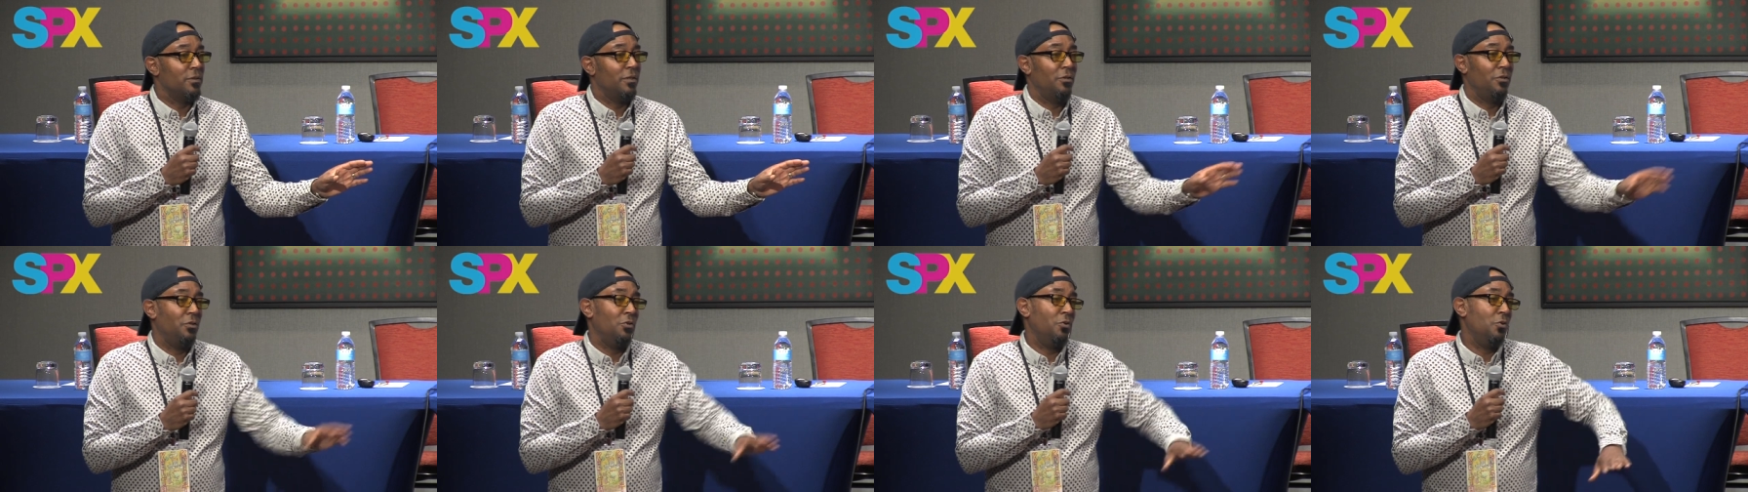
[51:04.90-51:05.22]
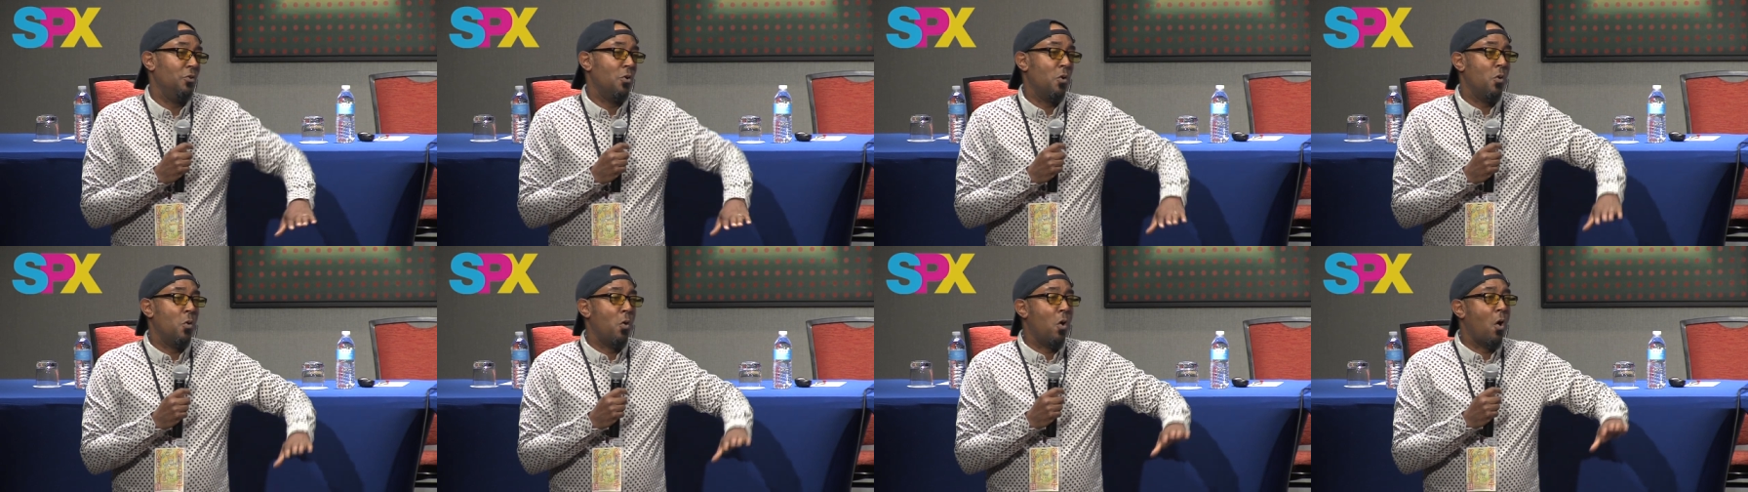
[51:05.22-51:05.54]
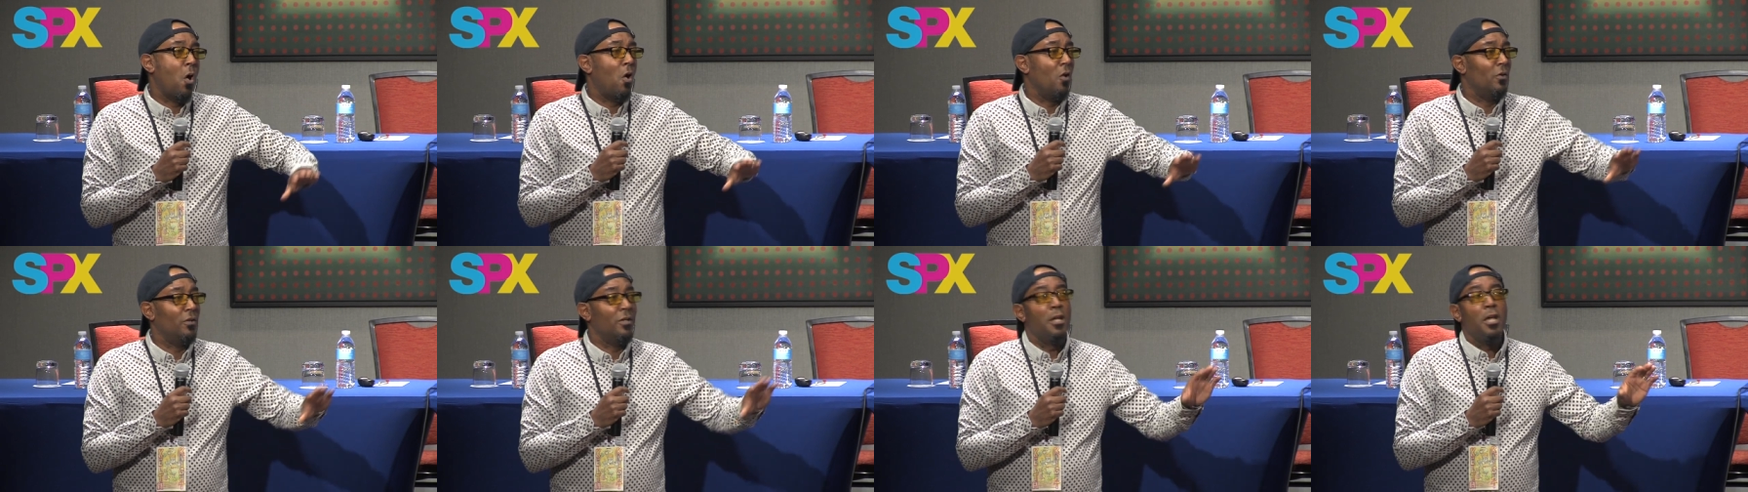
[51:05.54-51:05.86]
and you know
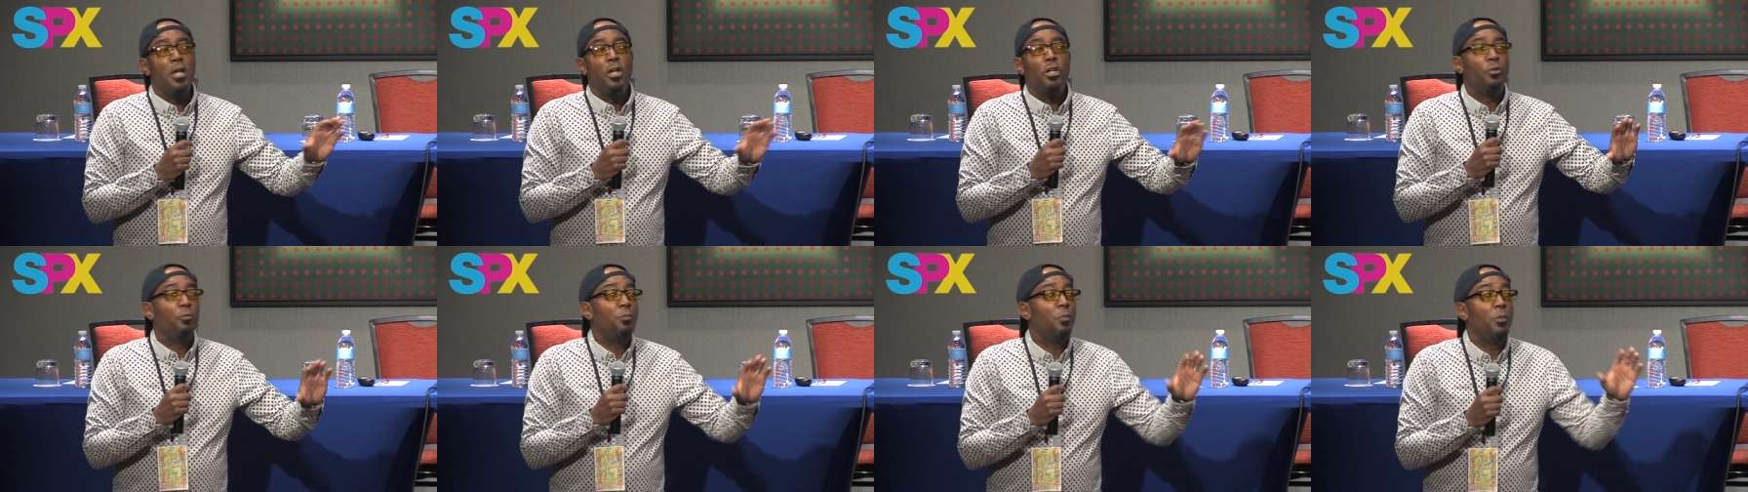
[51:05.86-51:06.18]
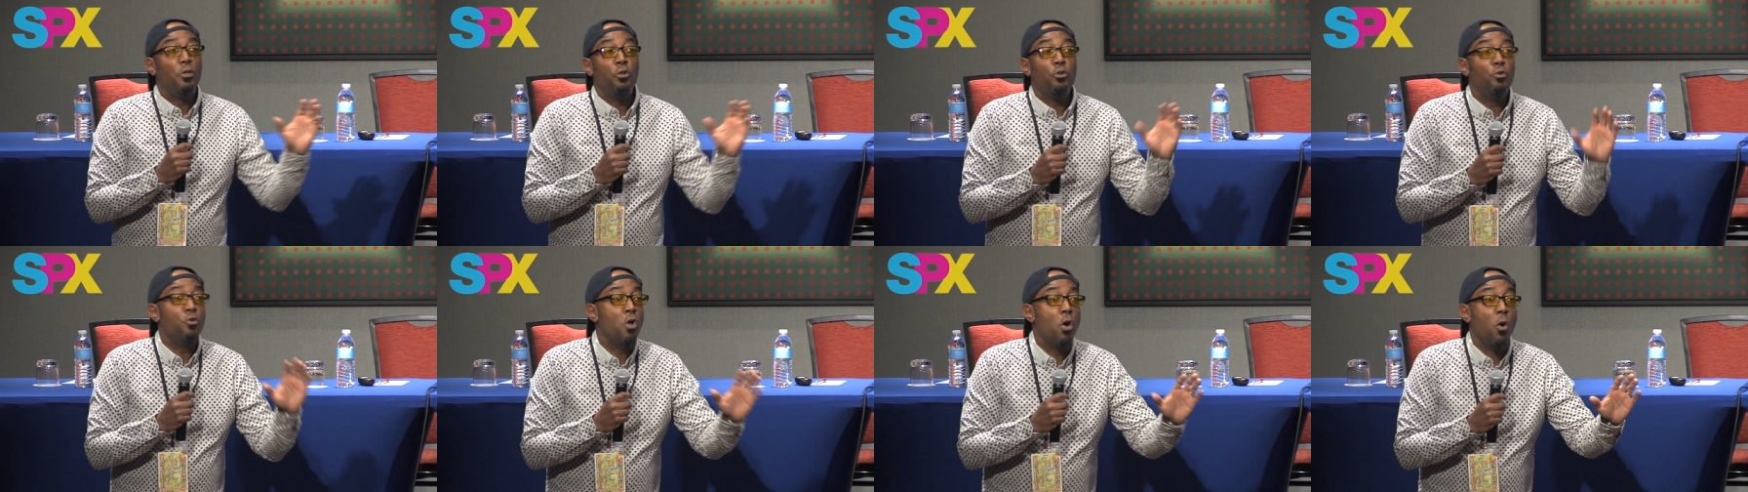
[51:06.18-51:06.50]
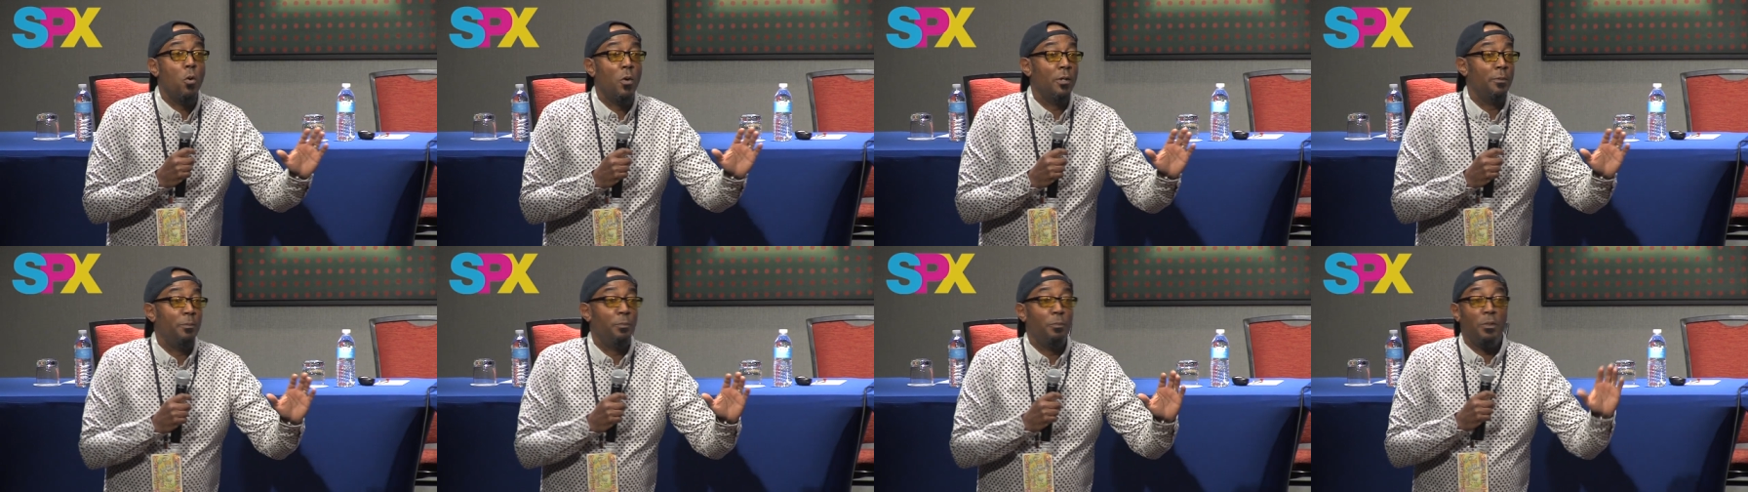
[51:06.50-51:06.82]
all, but you
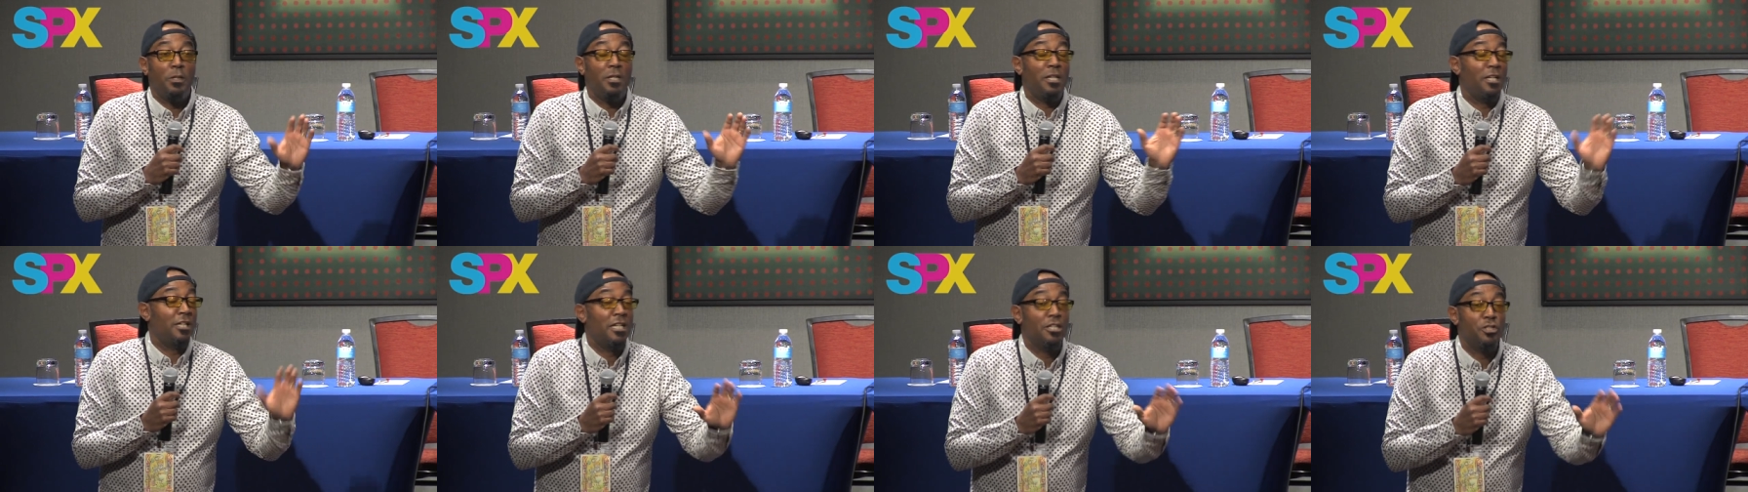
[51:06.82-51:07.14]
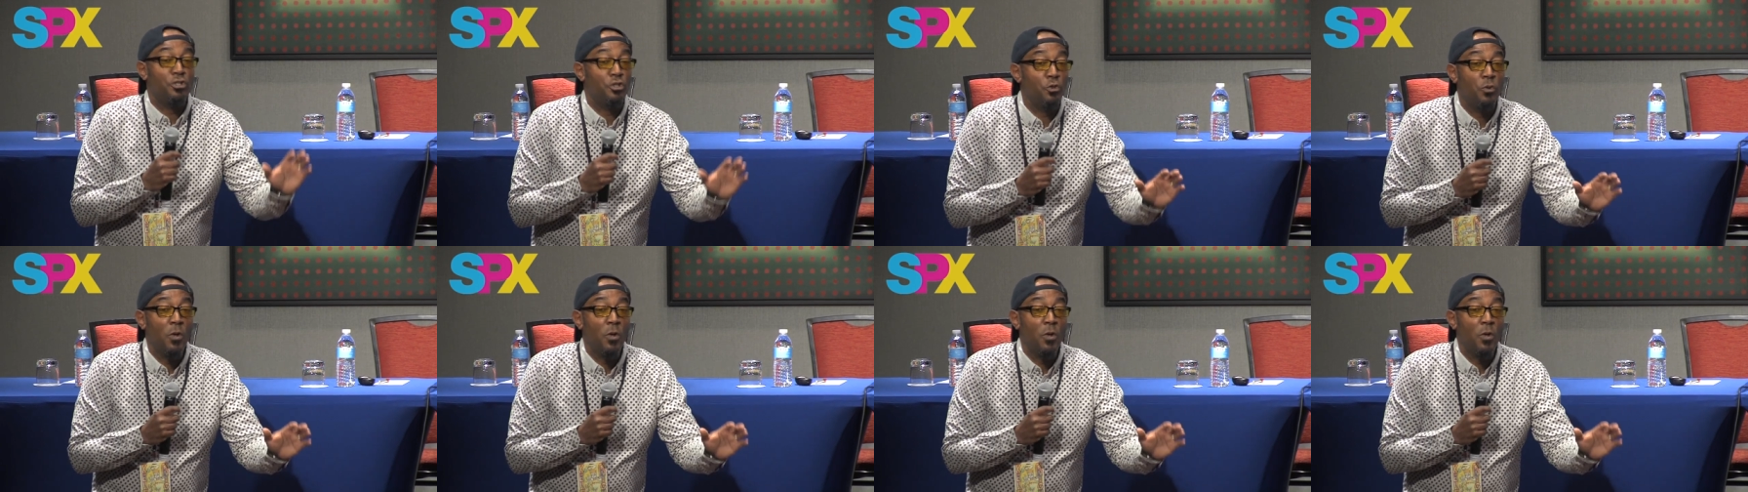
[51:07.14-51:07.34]
know it because